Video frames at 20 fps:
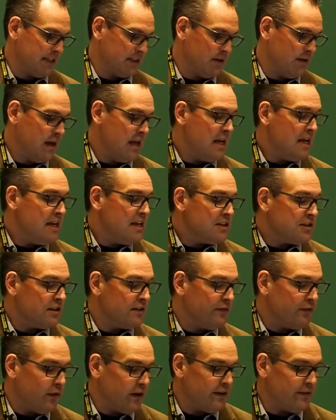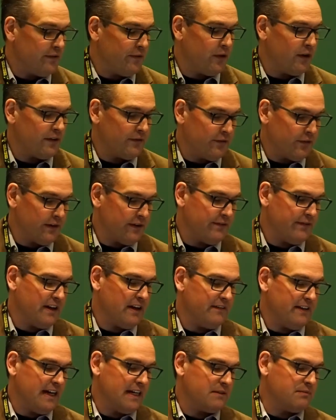So the 44 and
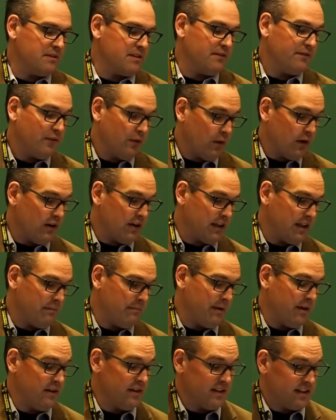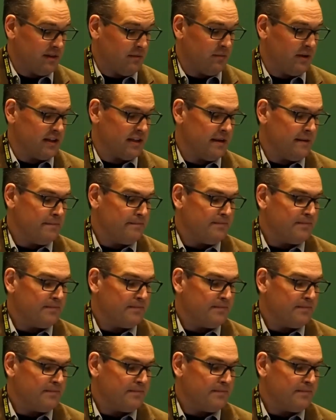45 Act was a forward-looking bill in some ways.